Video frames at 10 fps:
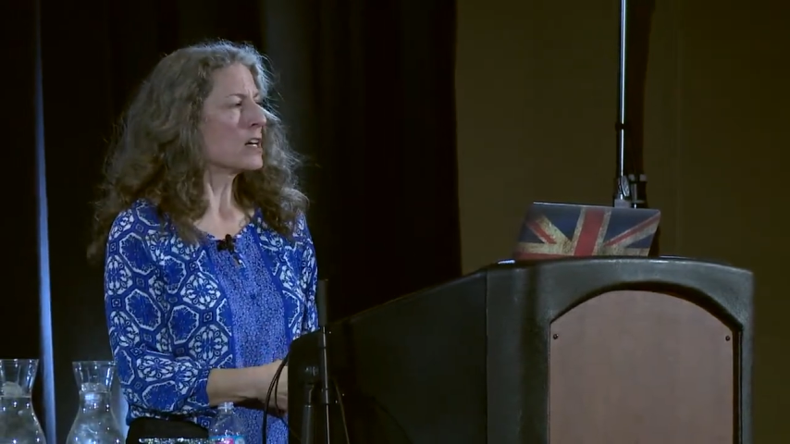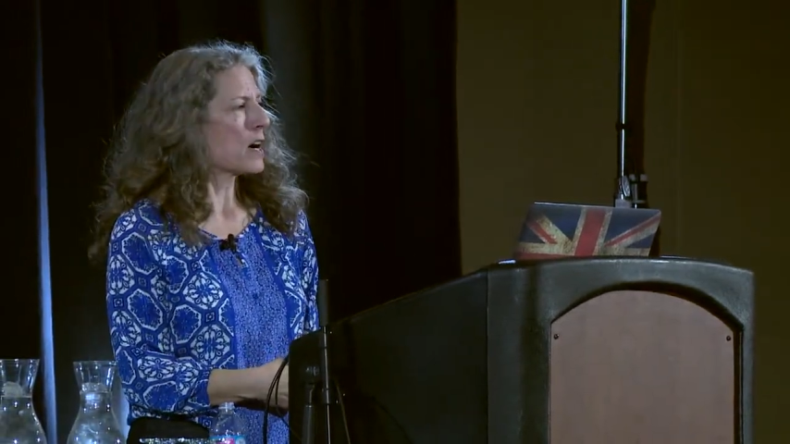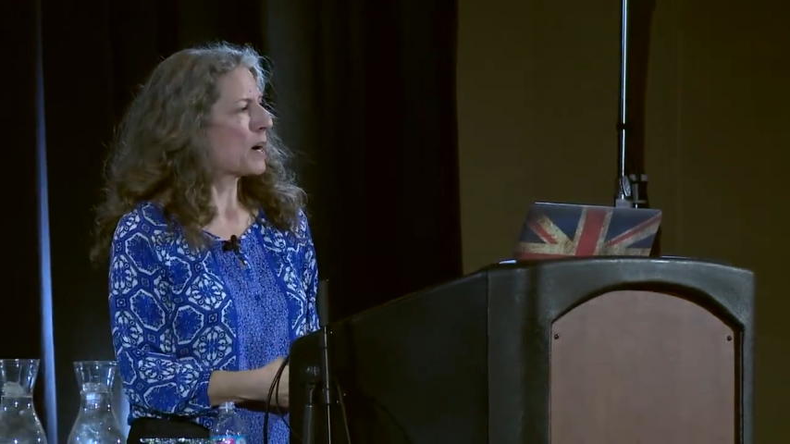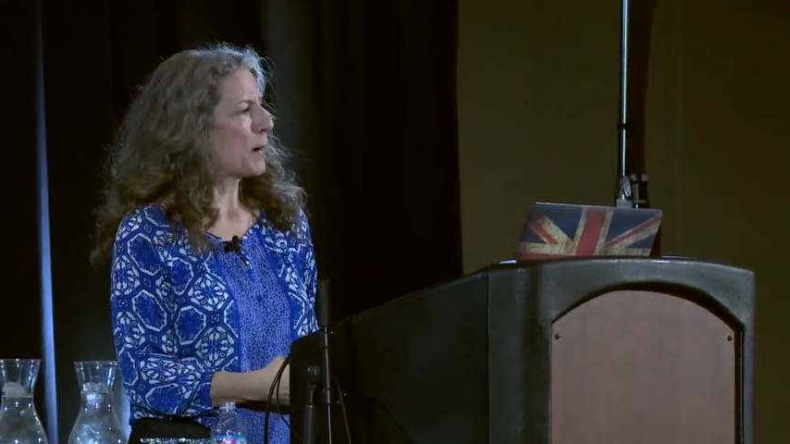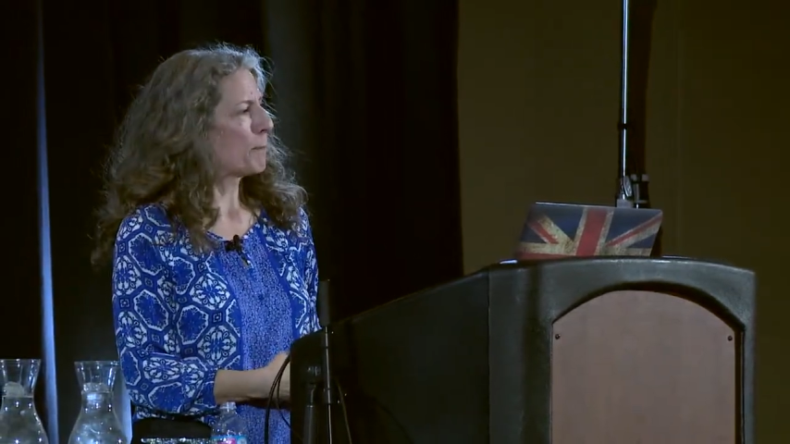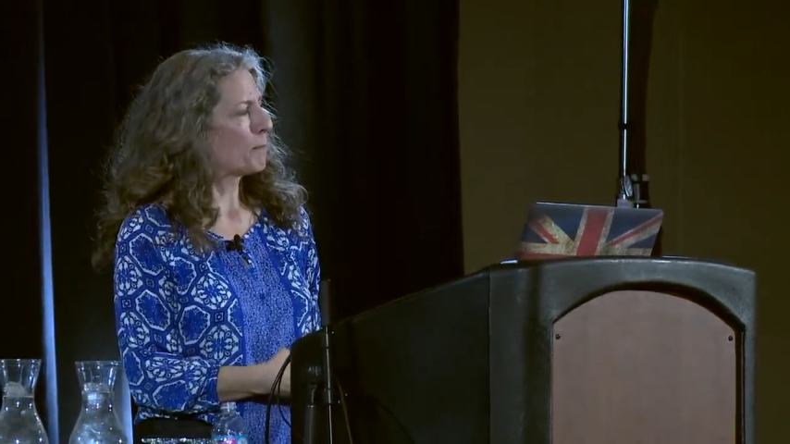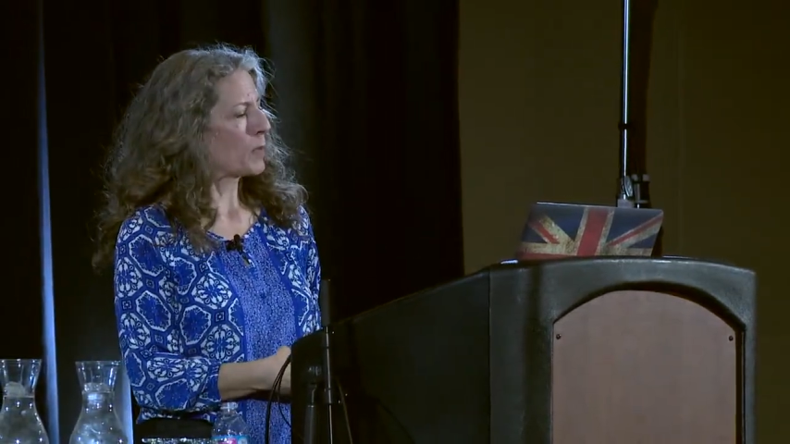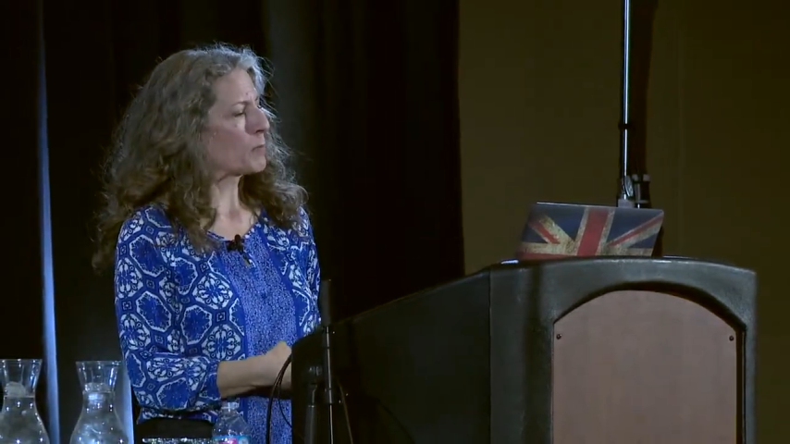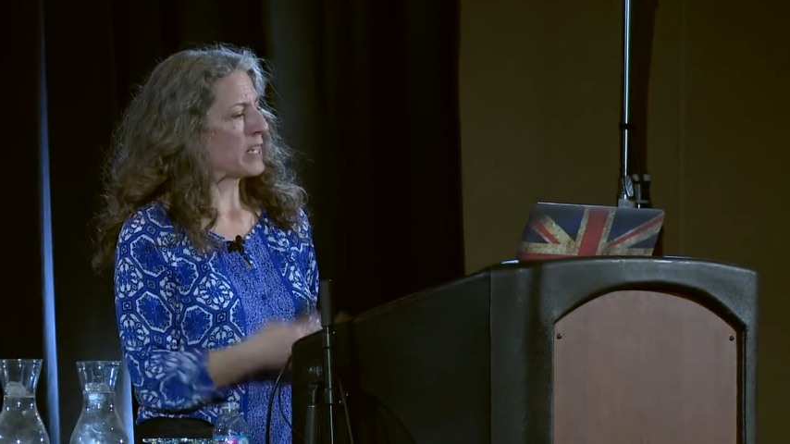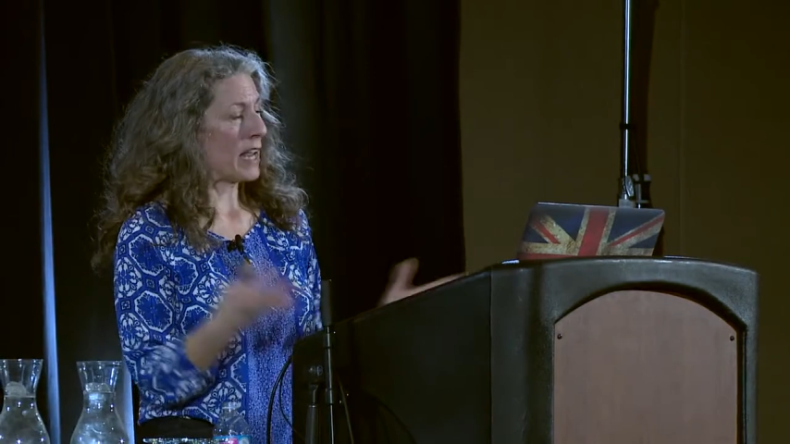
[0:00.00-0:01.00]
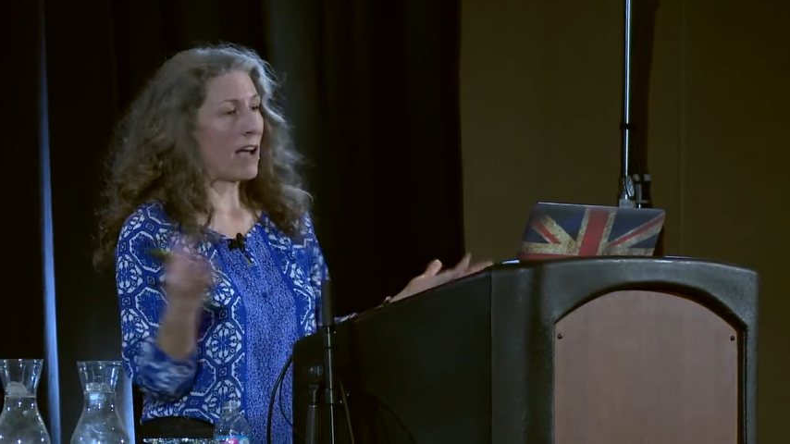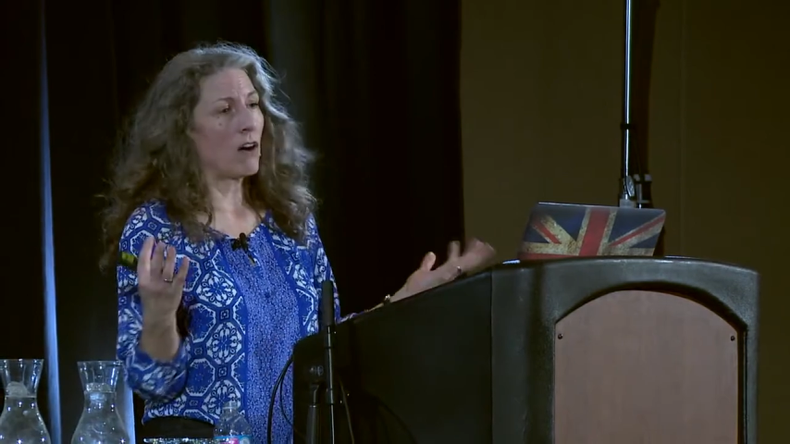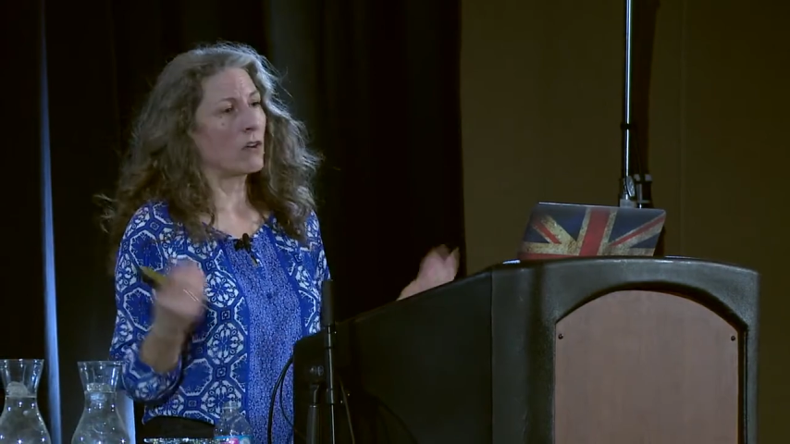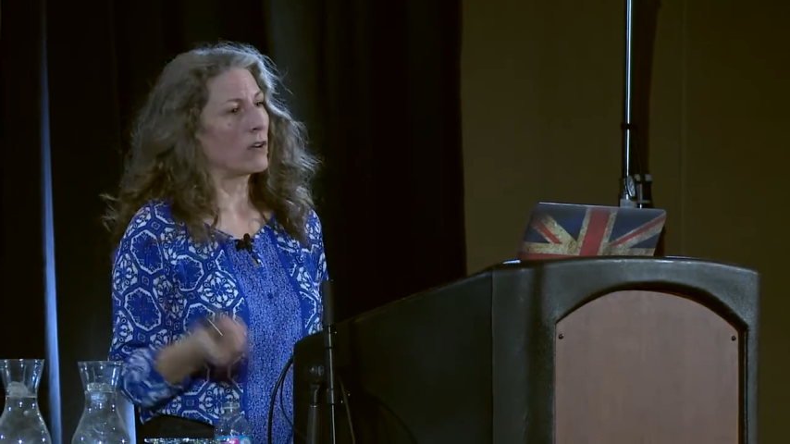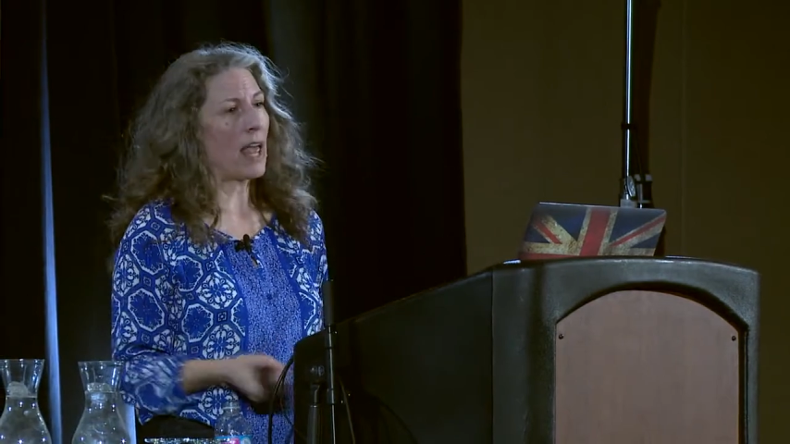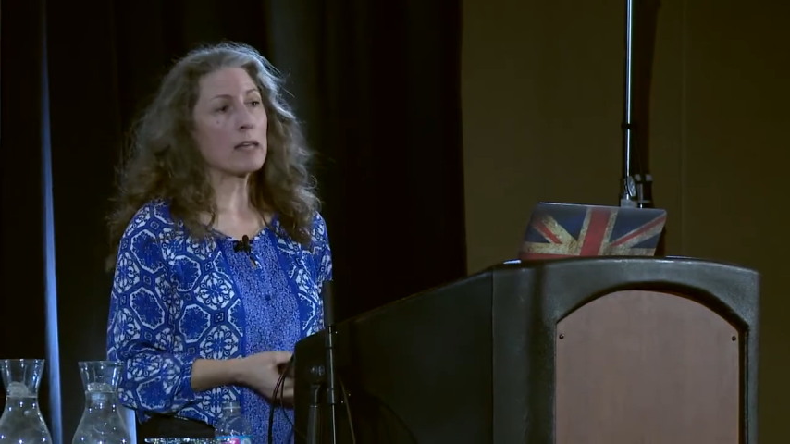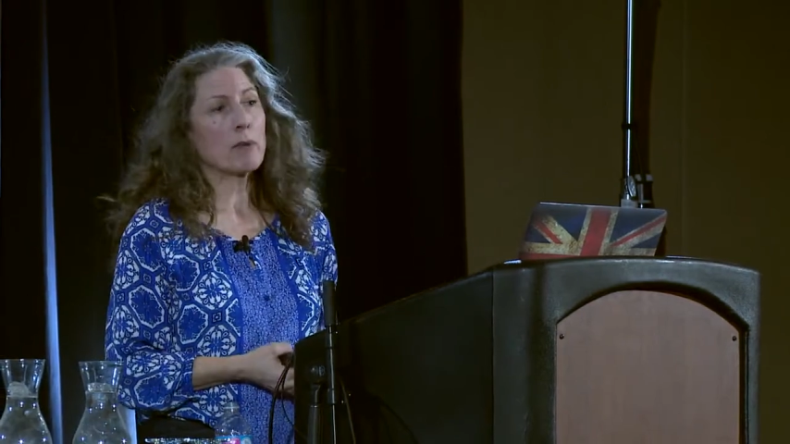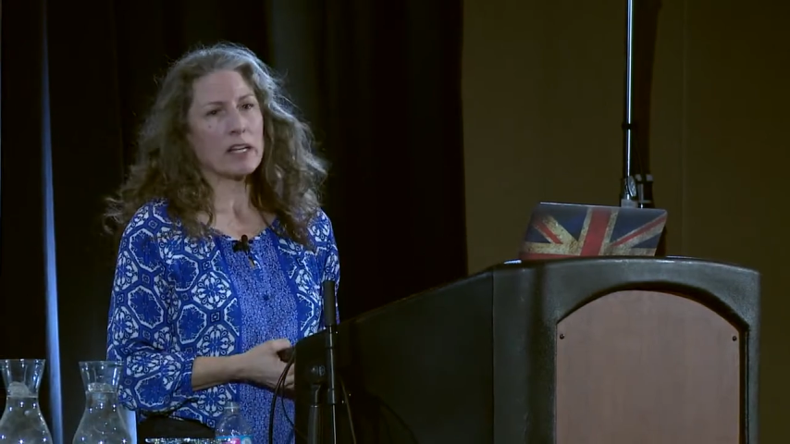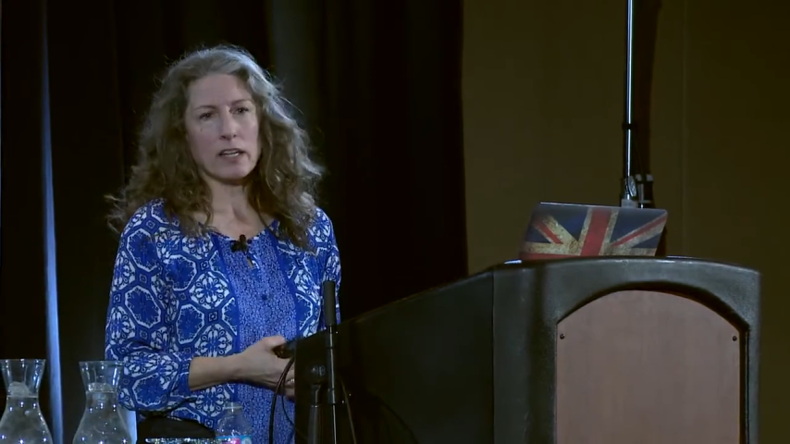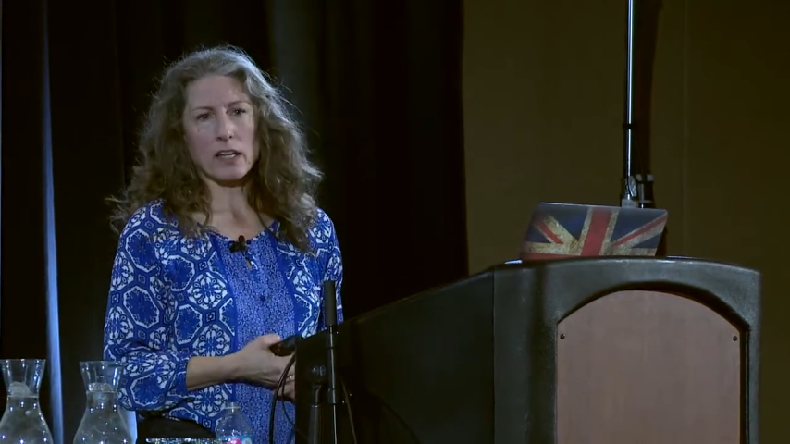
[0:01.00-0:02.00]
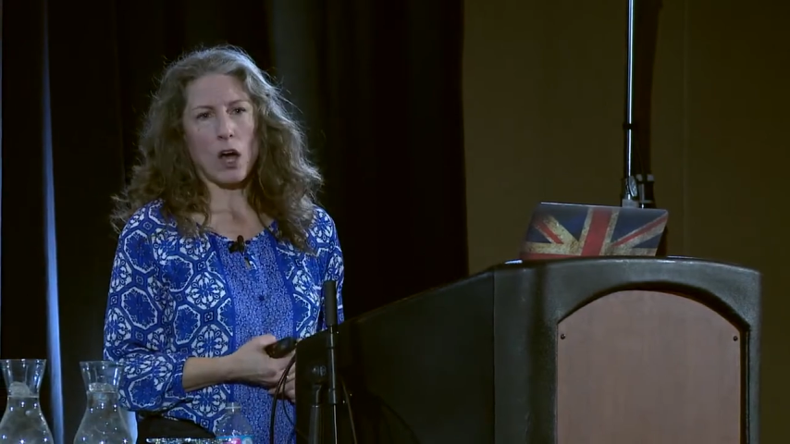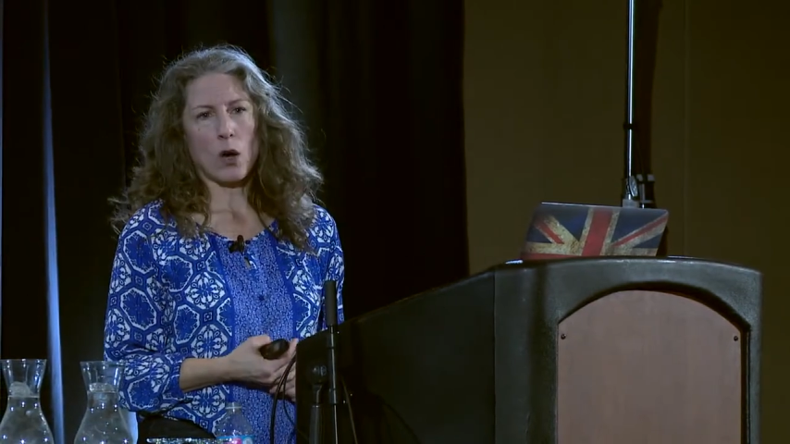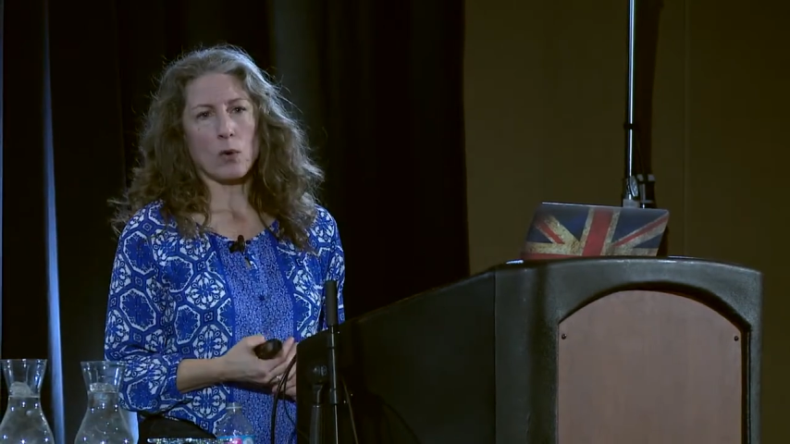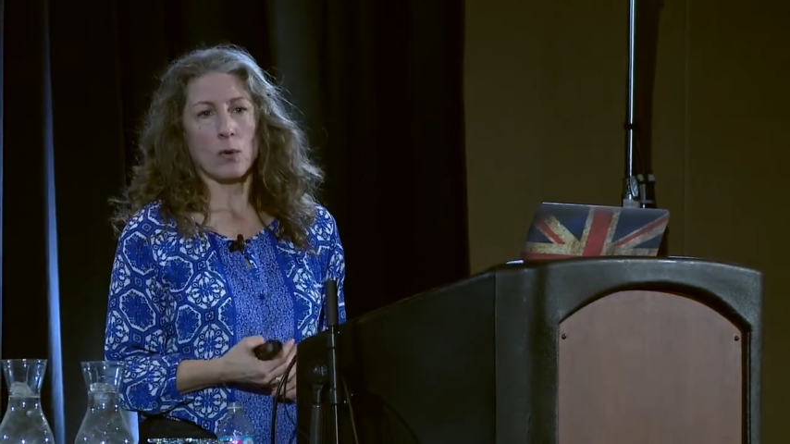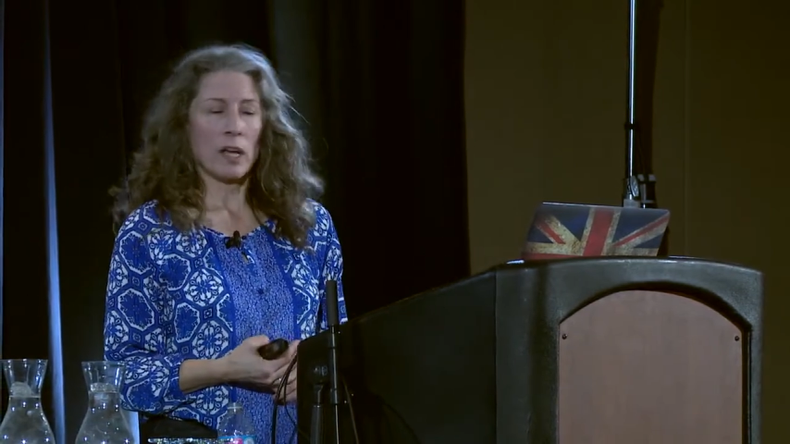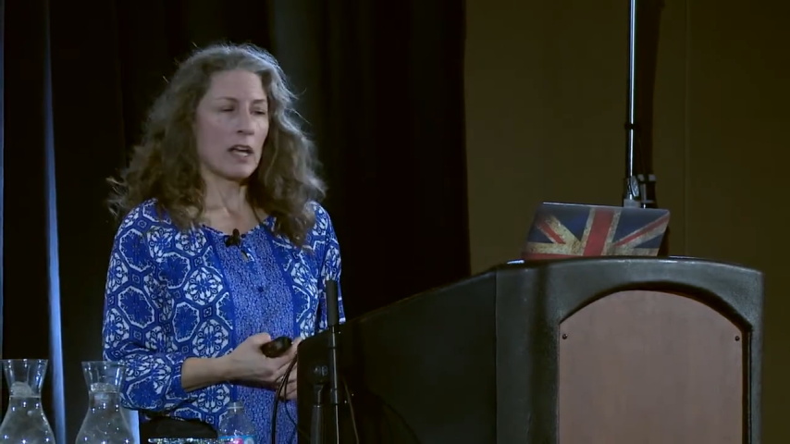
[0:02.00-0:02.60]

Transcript: But now anybody can go,